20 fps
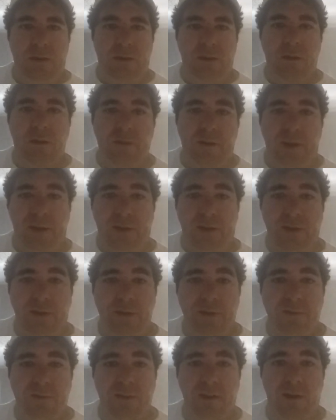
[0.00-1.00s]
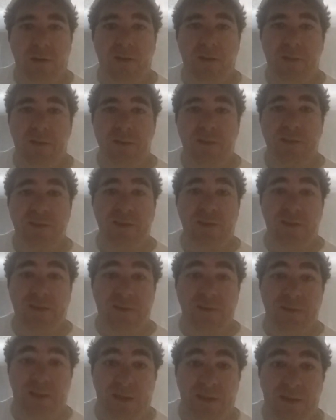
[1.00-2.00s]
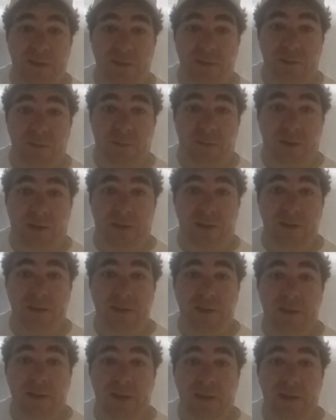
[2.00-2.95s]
Okay, so this ceiling's taking a little while.